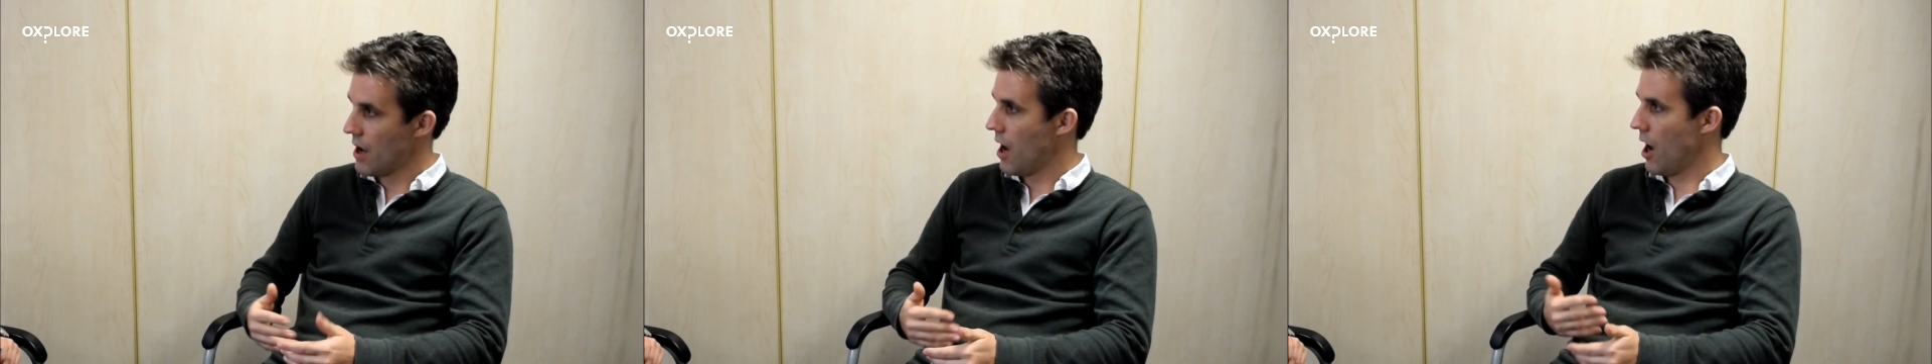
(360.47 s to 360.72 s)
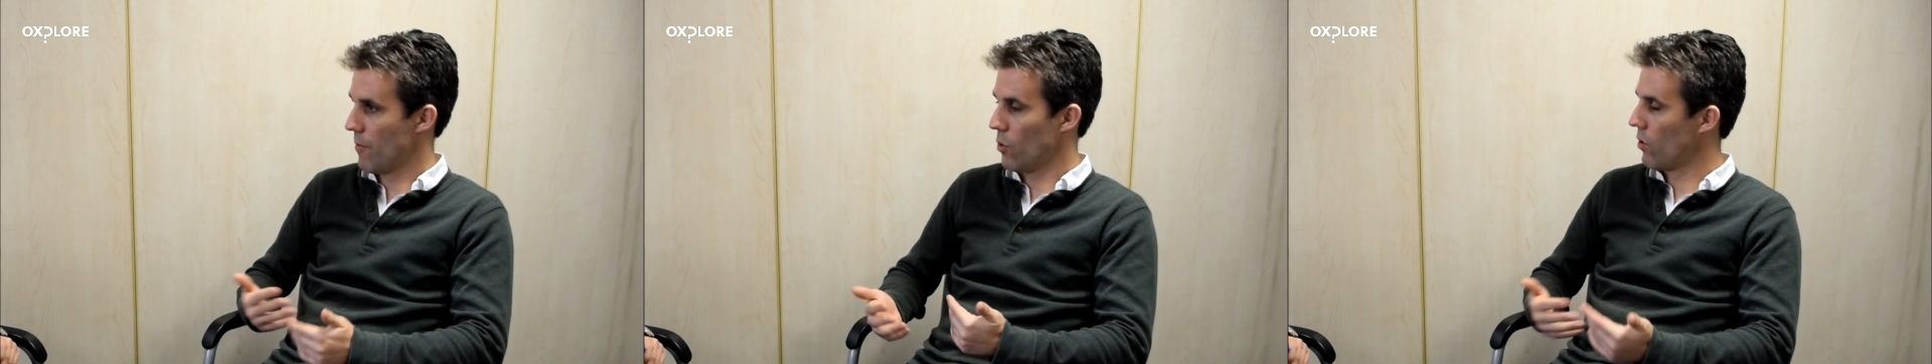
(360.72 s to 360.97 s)

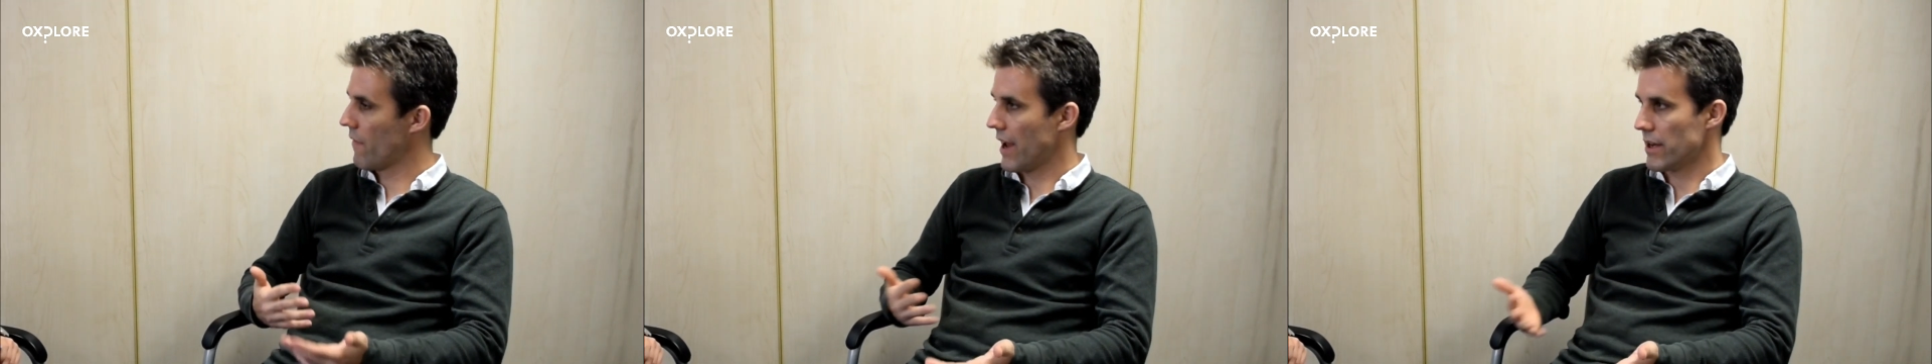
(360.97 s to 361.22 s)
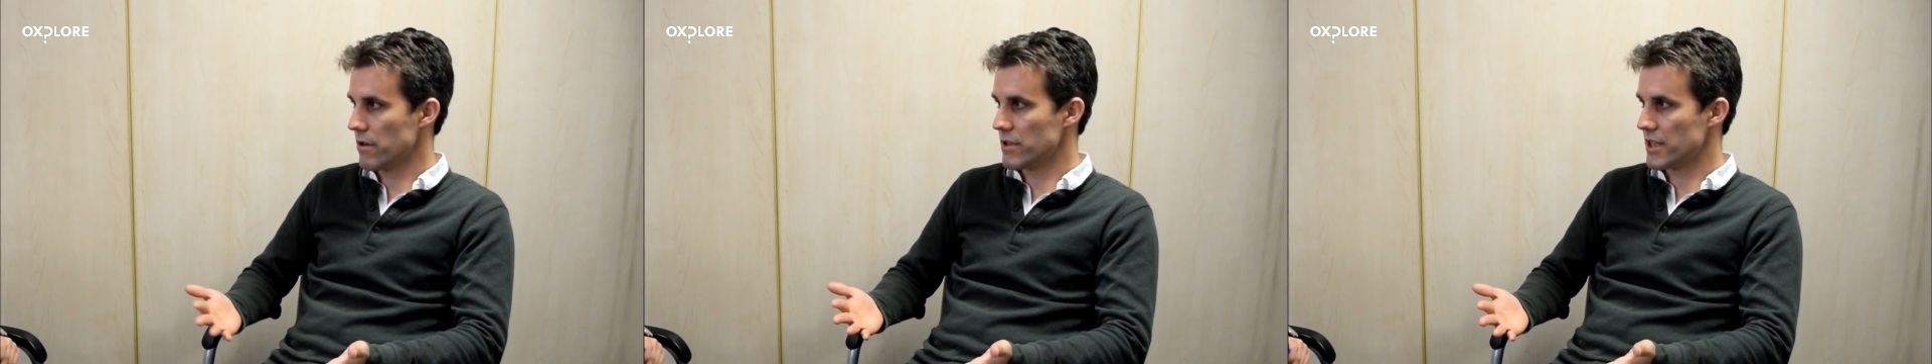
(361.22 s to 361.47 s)
All of
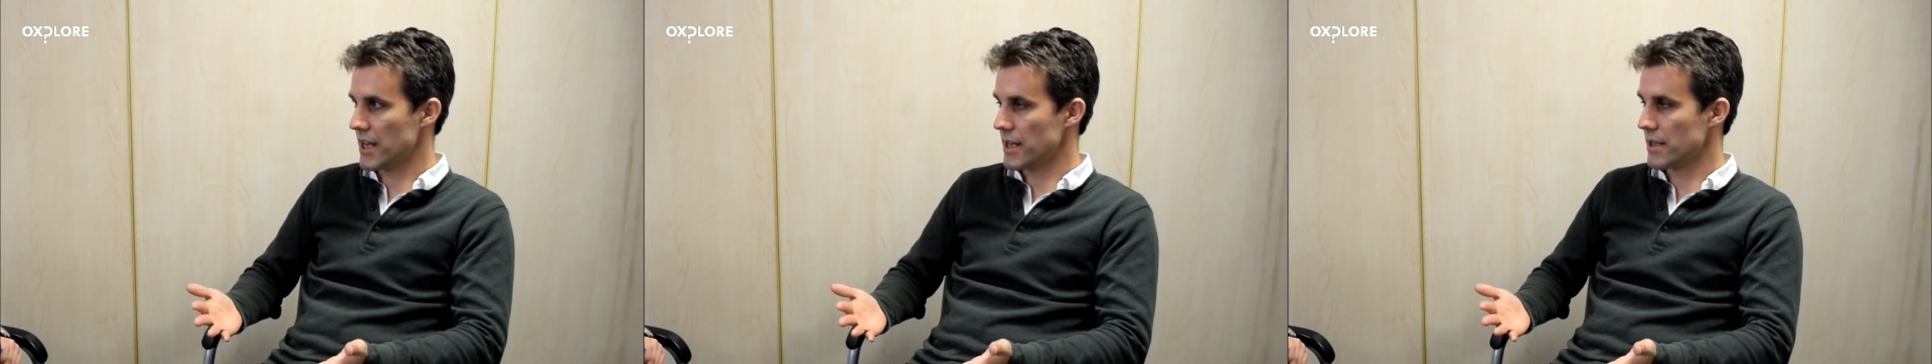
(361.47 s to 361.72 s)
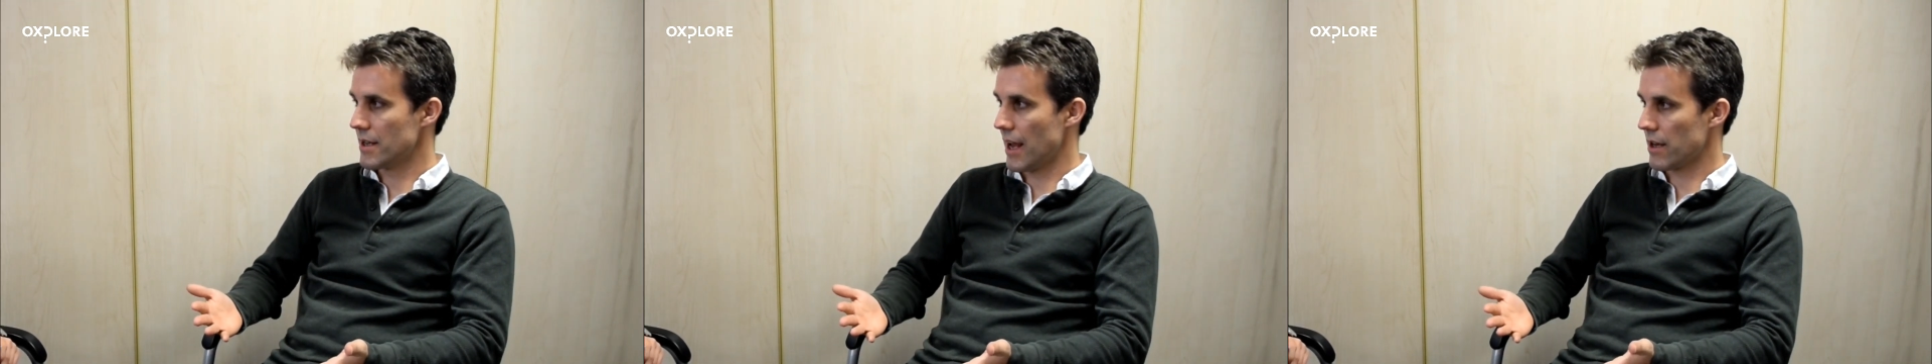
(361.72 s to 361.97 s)
that uses the
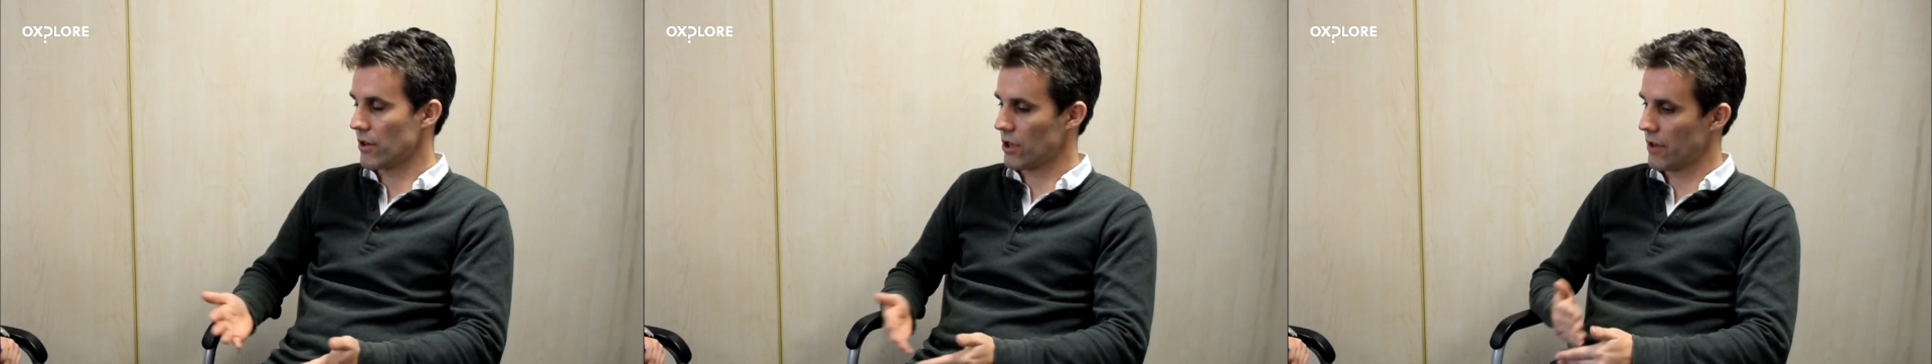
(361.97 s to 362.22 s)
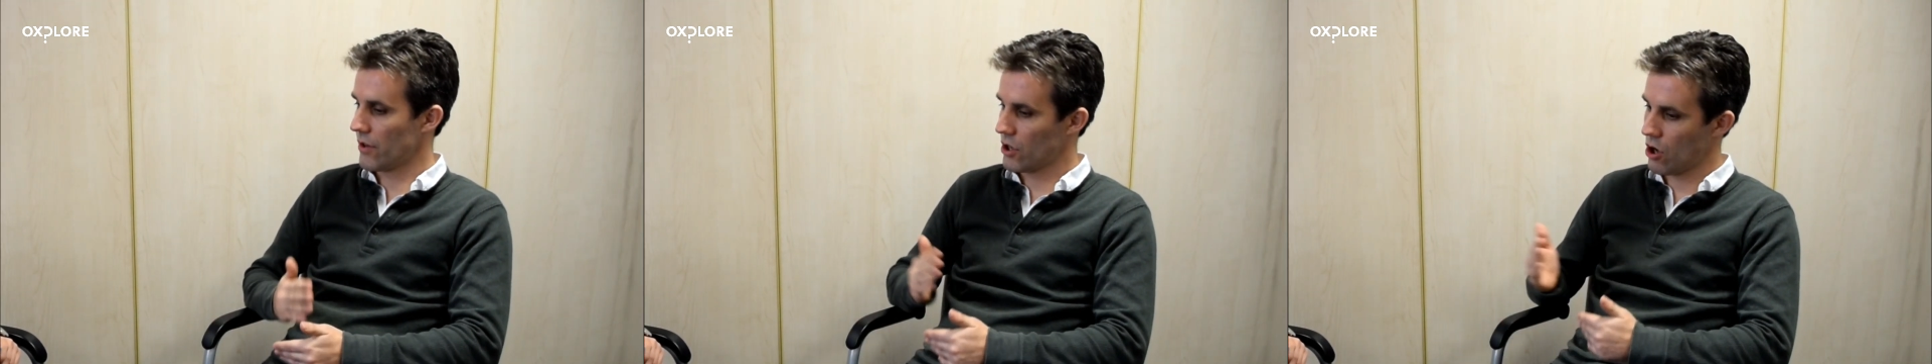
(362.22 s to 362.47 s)
internet, and
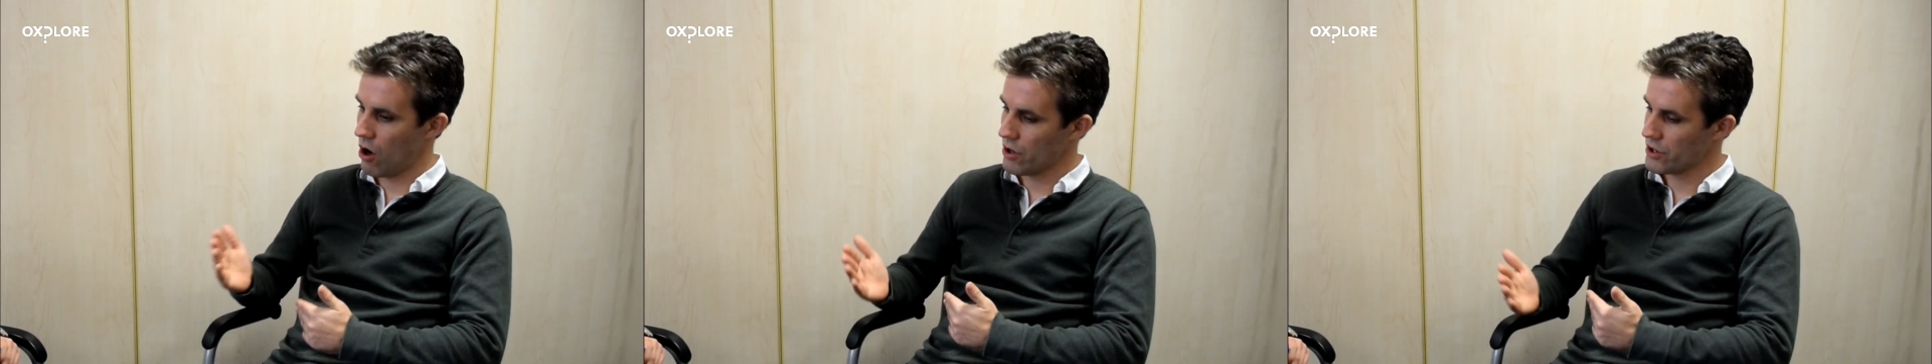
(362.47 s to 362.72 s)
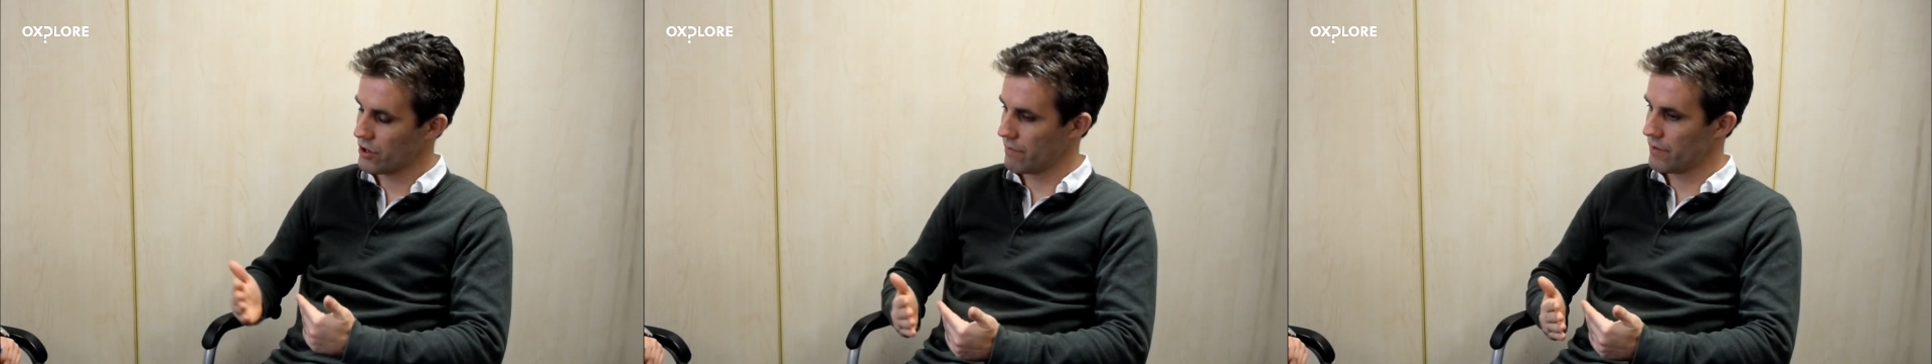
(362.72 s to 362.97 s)
the
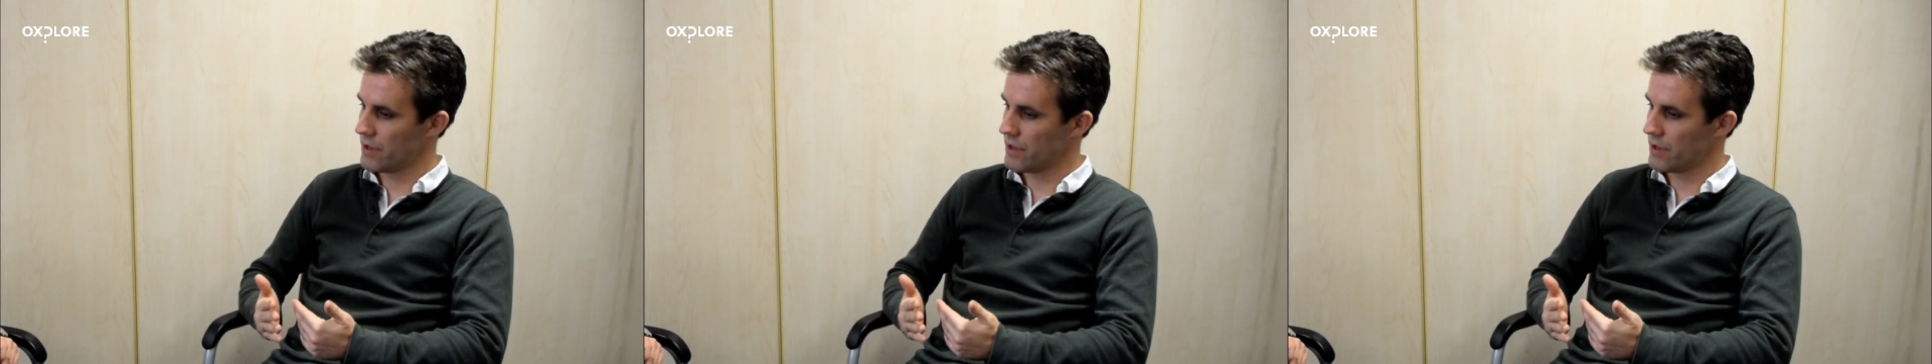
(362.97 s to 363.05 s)
cost of